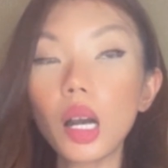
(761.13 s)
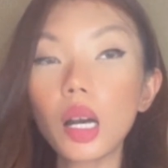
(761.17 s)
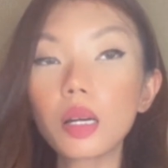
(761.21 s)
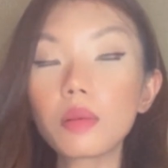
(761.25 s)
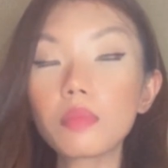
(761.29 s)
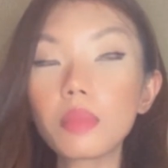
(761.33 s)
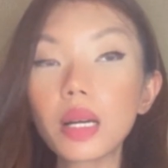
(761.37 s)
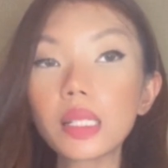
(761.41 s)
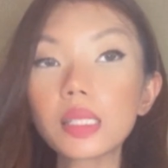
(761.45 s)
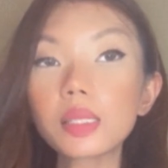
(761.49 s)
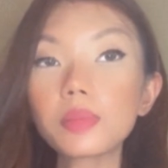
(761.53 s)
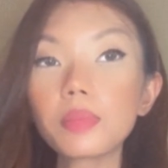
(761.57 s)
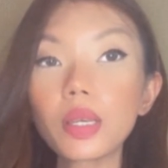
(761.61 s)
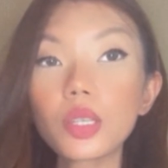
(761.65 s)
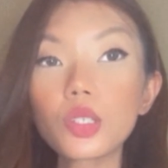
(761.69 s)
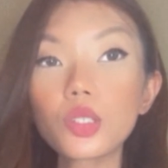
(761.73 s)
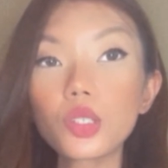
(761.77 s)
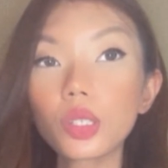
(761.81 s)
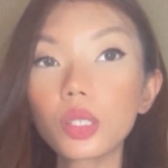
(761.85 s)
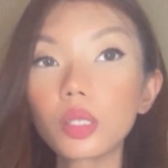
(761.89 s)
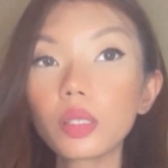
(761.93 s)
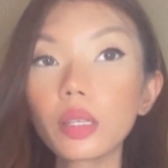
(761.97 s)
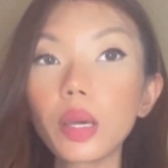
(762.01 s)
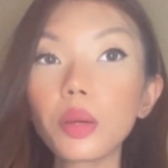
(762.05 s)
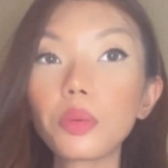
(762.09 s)
As
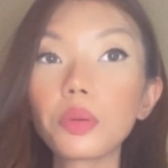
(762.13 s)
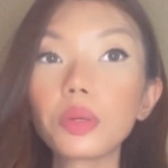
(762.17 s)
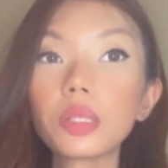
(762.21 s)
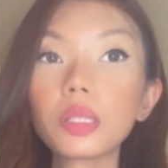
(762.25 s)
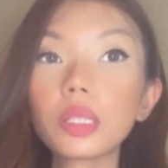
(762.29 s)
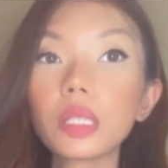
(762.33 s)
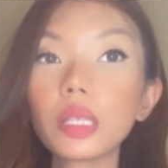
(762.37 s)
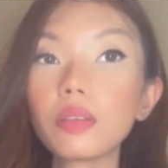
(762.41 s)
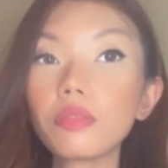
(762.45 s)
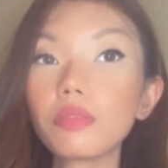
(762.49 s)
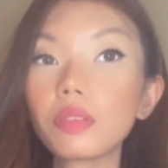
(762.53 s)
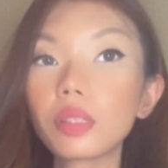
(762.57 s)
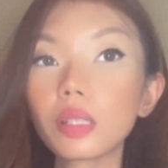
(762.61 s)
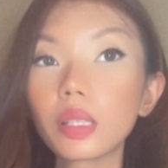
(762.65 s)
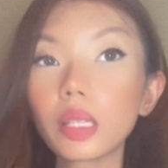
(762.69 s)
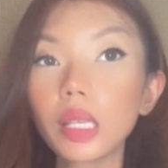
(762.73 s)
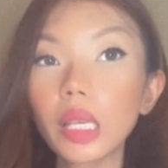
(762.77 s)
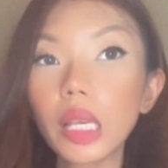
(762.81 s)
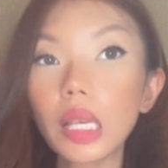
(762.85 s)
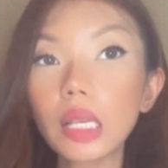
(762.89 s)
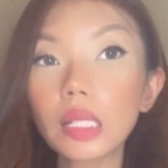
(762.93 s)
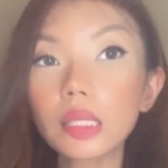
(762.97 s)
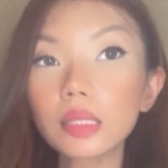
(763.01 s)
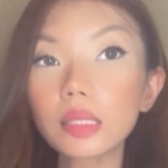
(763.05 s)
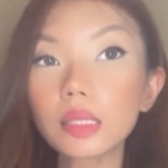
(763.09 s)
mentioned, I will leave the
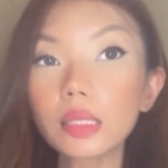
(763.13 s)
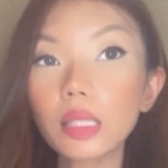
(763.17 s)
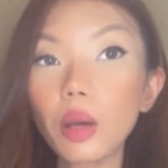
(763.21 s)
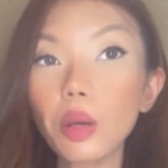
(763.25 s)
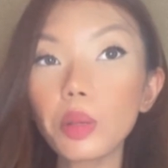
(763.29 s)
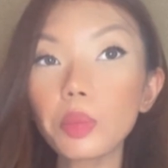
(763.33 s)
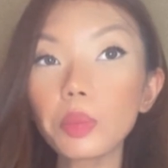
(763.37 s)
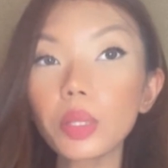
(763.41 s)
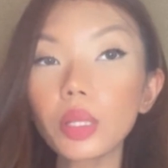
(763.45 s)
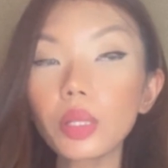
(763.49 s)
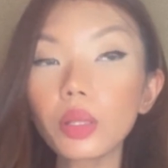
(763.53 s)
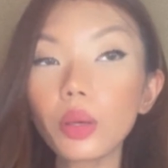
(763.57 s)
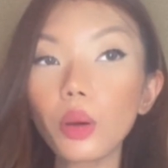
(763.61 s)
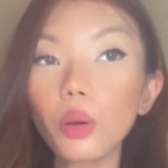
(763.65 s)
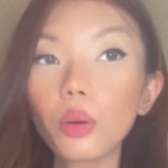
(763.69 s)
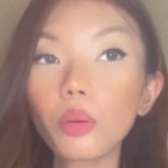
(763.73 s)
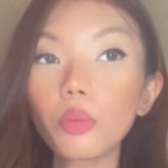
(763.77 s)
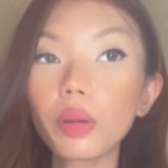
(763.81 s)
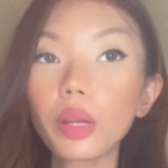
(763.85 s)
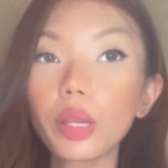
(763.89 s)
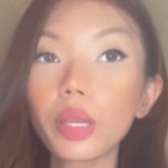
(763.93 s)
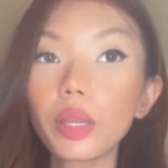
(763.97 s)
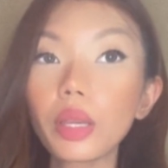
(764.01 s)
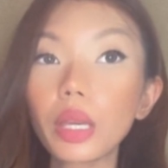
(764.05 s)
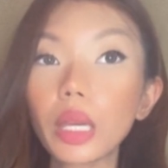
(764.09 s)
links down below where
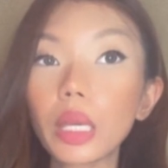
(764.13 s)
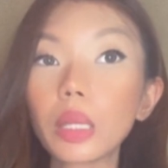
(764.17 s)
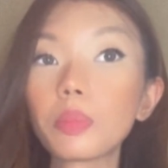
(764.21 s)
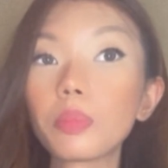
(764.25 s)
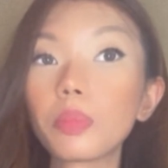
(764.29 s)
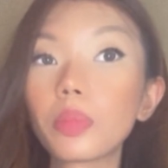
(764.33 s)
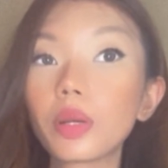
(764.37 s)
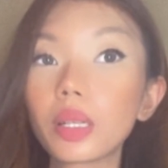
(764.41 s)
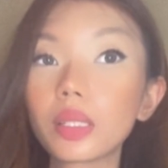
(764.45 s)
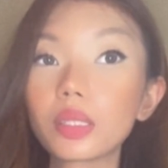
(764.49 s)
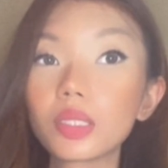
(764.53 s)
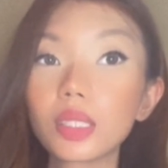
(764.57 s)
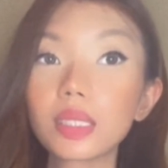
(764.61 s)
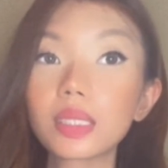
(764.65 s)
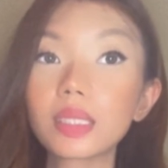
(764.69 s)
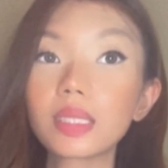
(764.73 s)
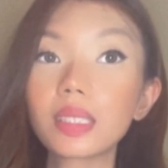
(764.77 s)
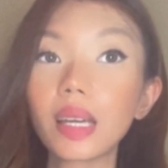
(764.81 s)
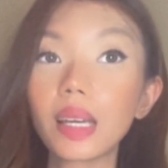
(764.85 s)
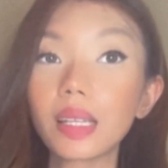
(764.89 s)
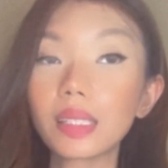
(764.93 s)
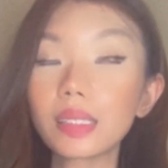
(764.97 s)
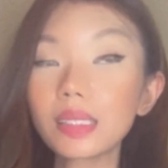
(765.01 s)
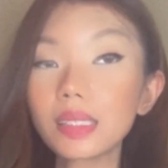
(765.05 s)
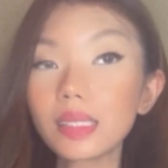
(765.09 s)
you can purchase
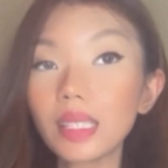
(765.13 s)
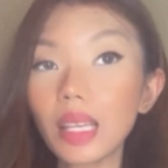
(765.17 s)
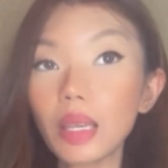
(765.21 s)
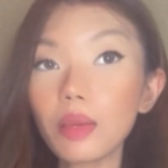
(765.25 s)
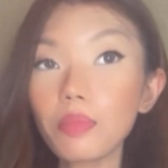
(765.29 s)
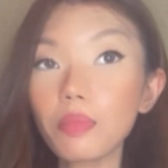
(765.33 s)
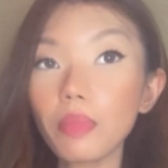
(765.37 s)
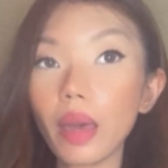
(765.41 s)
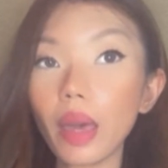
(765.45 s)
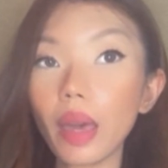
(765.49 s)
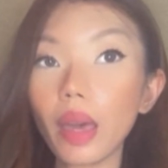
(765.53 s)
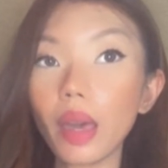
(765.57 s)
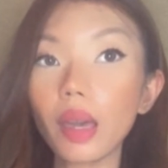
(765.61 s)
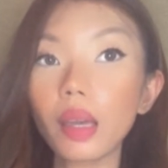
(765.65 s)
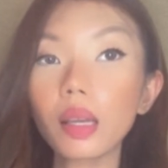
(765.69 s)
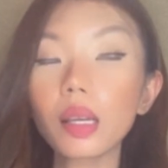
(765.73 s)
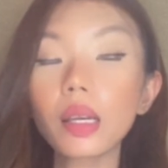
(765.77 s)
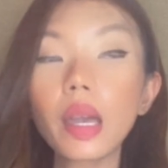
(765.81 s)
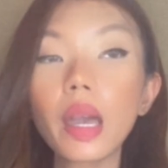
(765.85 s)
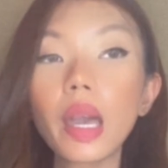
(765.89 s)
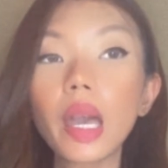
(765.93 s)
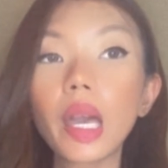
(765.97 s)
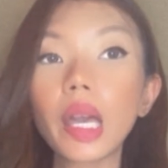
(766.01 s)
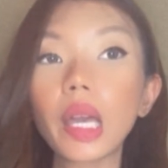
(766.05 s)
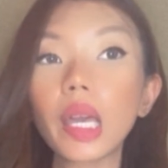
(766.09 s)
that same bag,
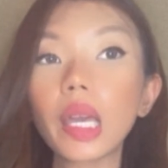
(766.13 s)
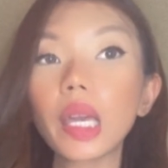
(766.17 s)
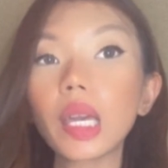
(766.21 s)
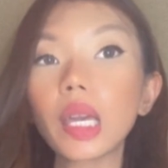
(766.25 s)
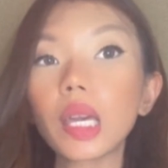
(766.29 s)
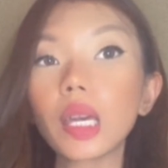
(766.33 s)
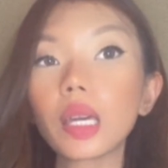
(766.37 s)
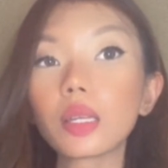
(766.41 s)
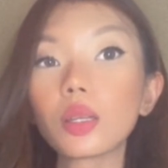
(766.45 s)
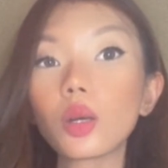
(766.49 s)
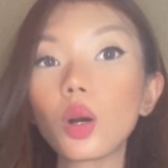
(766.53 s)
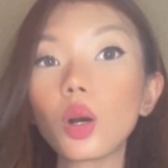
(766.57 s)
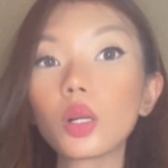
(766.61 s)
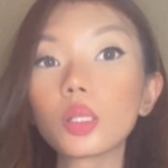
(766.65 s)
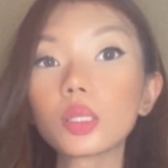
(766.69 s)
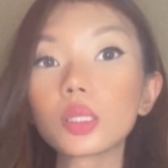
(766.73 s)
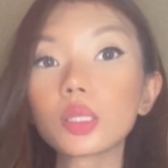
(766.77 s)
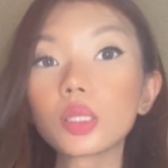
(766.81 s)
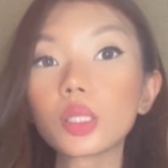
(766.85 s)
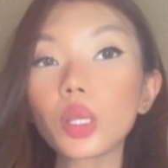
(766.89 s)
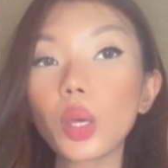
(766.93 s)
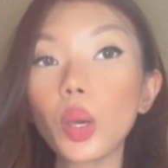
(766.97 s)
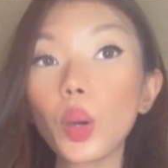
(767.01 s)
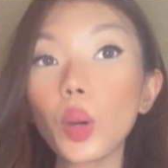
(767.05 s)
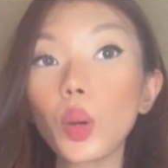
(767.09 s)
and
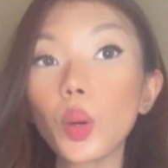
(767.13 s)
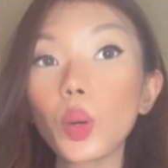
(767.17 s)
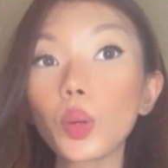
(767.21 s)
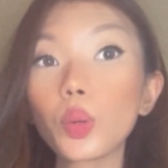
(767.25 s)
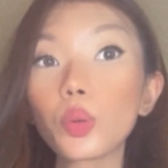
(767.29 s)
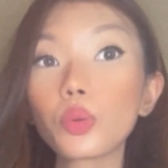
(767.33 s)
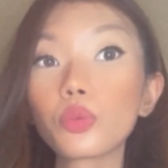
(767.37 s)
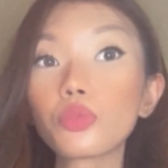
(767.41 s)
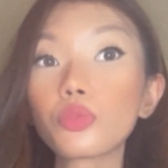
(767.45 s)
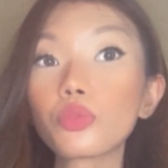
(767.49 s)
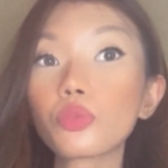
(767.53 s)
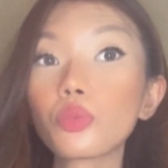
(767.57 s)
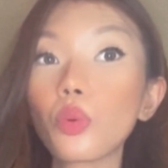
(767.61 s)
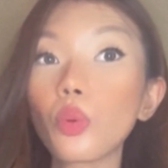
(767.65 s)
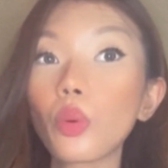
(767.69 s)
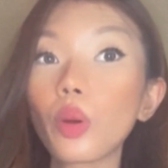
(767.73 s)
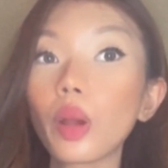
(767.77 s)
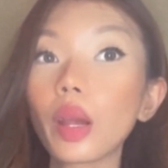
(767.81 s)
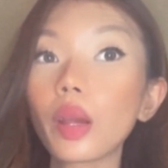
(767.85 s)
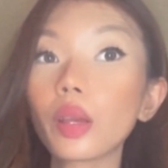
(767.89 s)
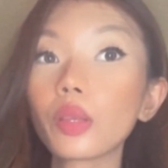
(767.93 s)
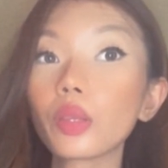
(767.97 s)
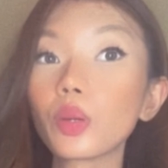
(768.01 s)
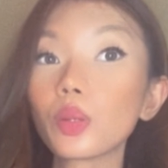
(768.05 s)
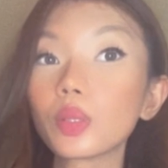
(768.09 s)
also for
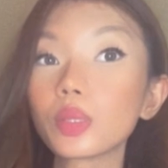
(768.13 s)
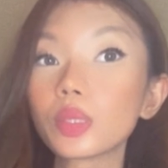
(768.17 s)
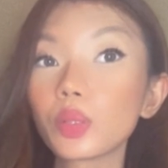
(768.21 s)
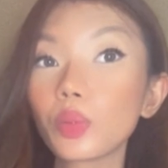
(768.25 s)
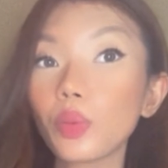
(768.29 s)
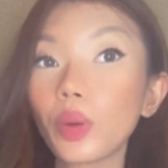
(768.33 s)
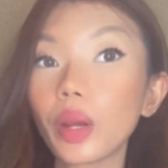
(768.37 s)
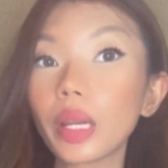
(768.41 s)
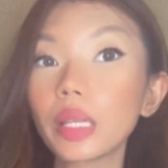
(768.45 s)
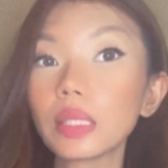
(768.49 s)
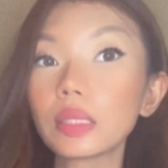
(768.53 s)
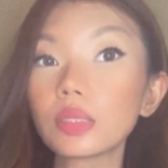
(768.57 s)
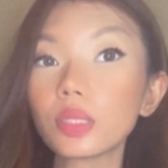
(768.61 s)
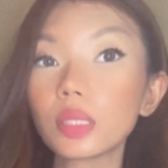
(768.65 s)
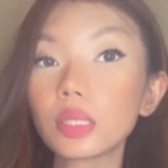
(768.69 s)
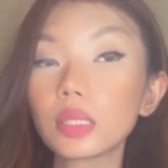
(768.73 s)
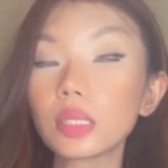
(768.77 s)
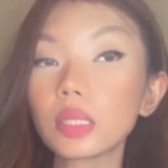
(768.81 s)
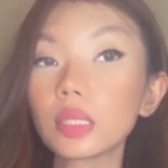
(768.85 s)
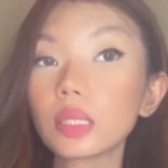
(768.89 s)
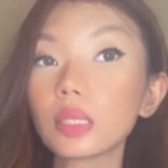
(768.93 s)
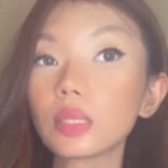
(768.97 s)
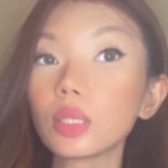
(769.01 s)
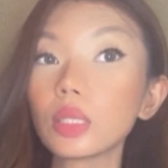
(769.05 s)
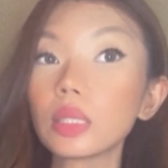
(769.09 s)
those who are
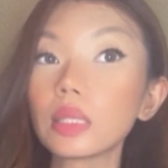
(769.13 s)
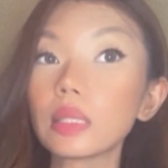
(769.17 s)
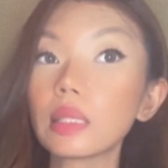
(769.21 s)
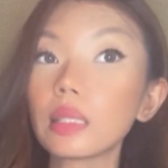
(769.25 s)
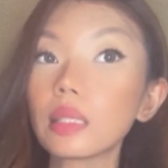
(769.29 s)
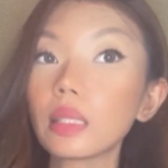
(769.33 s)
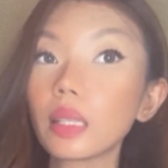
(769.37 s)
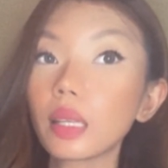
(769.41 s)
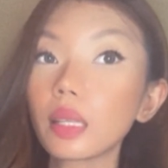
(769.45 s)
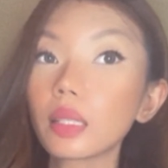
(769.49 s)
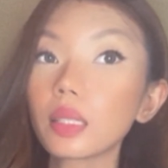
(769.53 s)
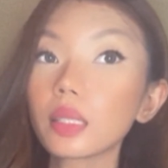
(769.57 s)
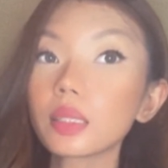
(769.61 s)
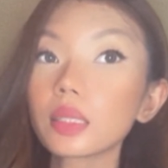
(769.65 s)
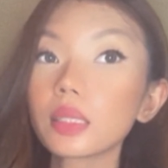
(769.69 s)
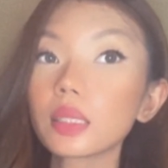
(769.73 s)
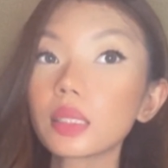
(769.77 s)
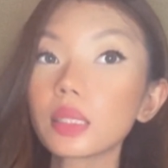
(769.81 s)
interested in the nails